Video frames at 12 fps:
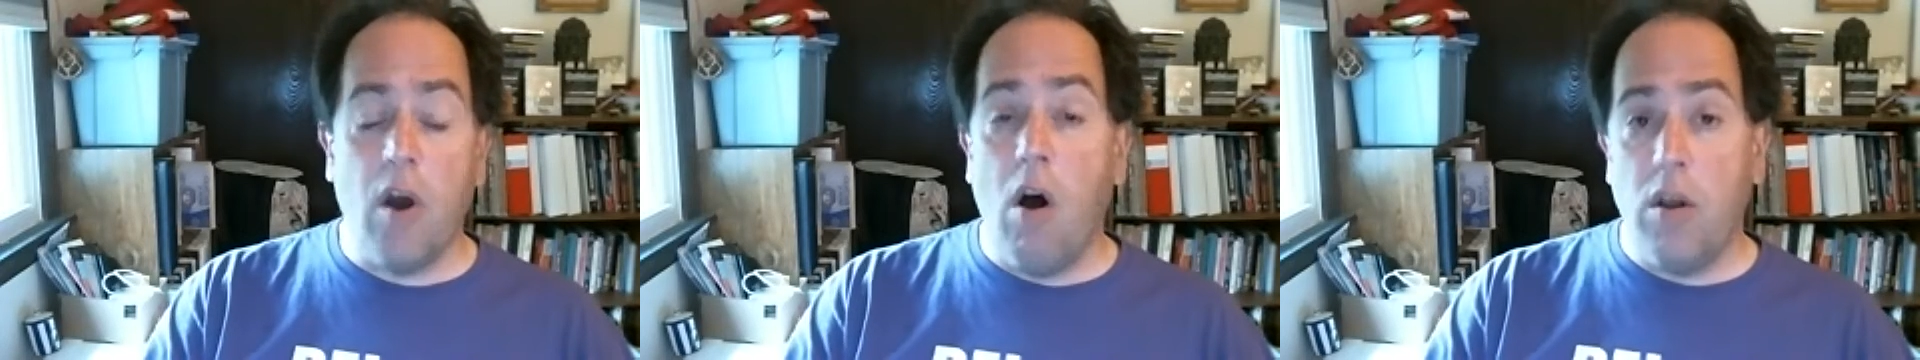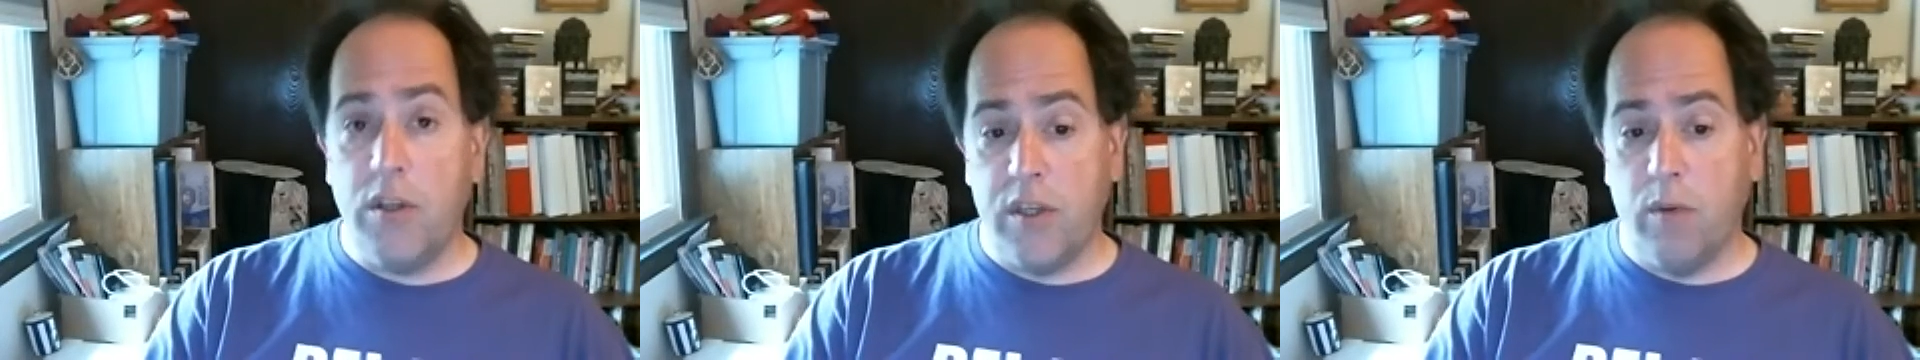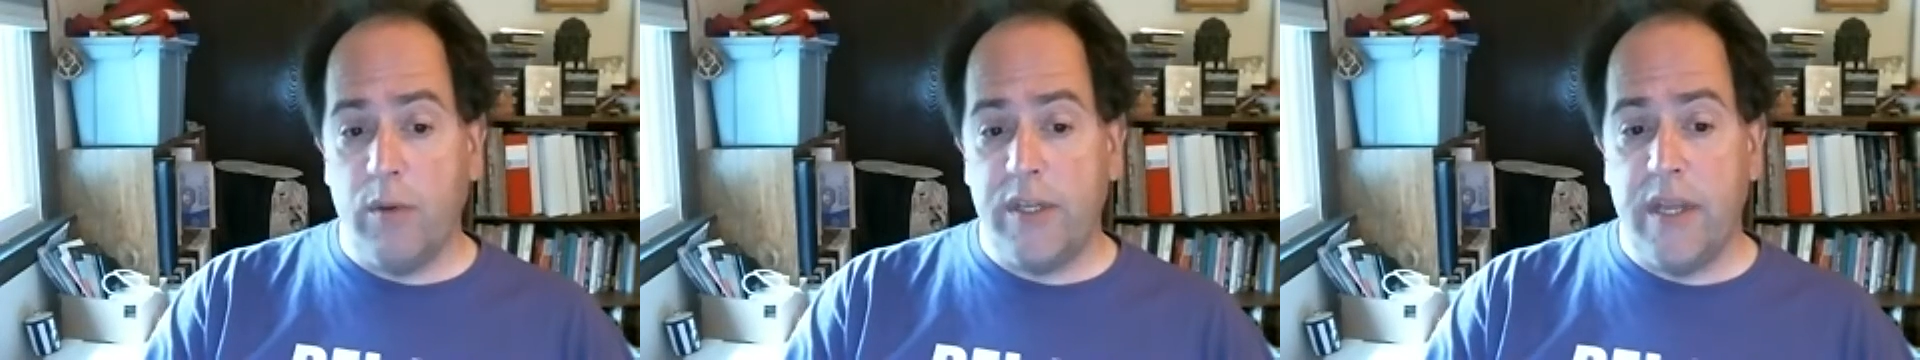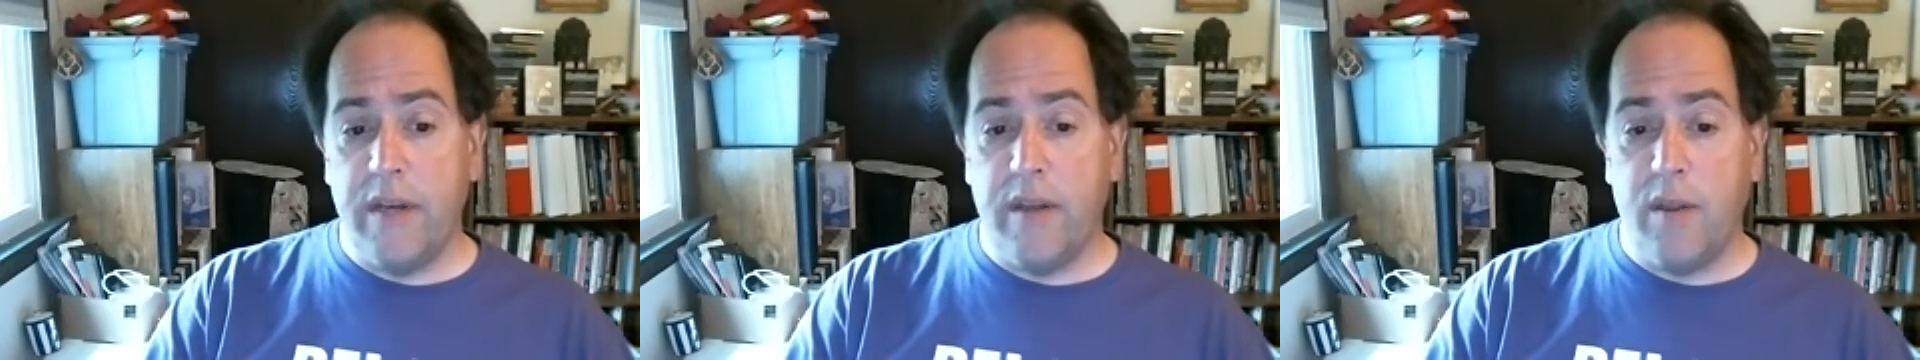also
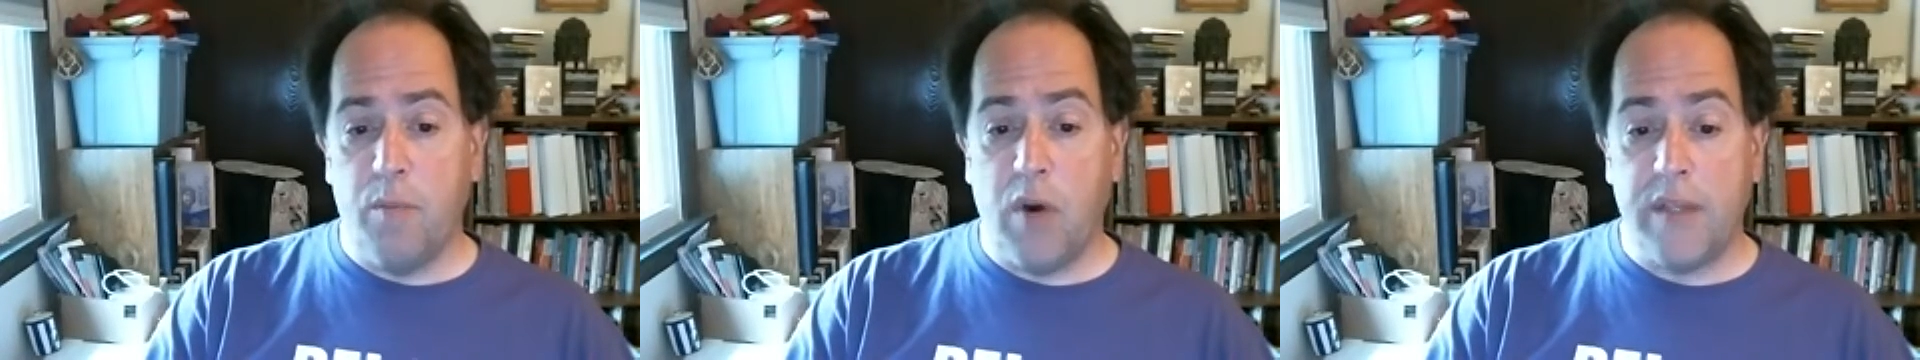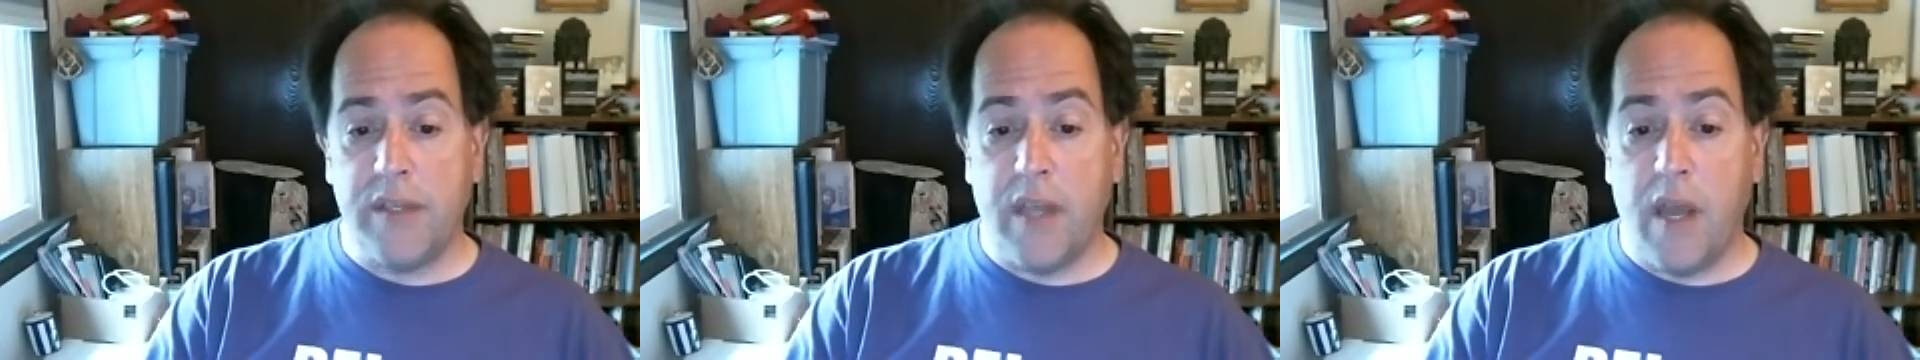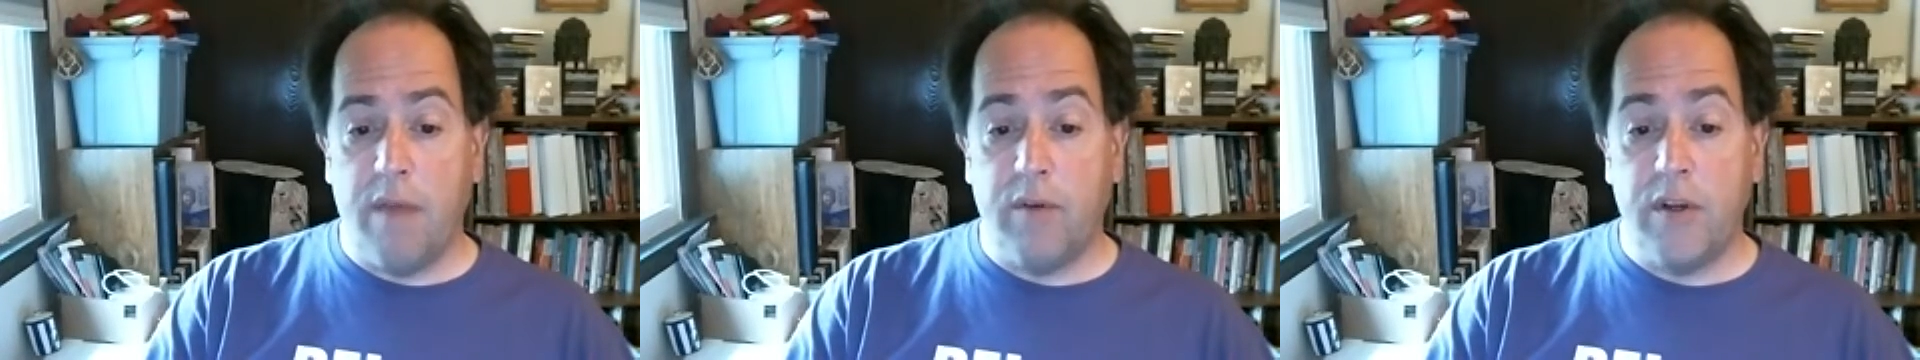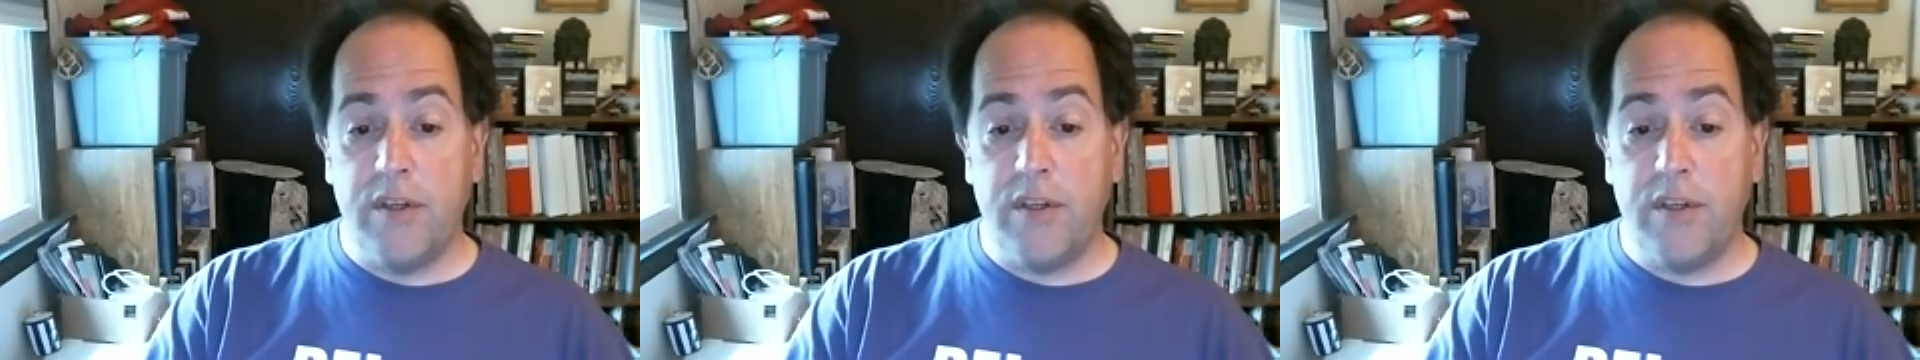attended the press
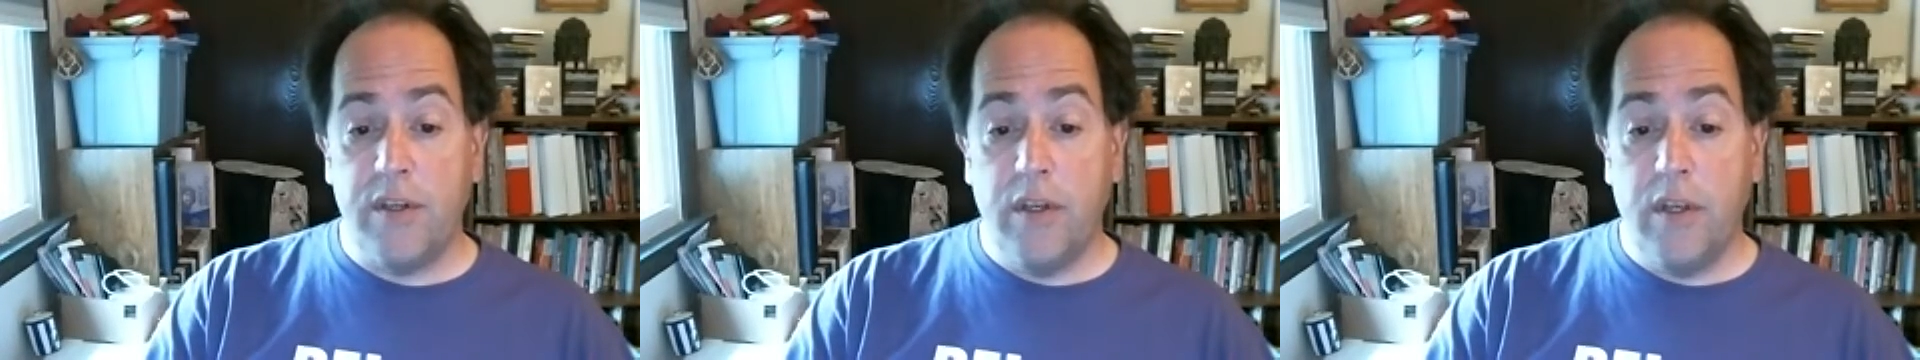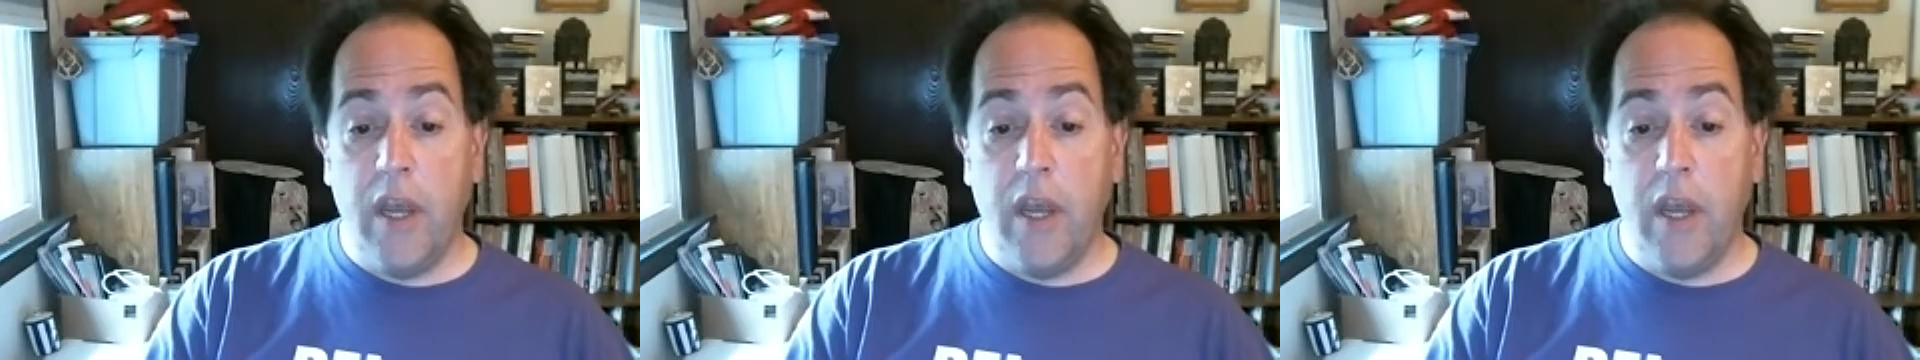conference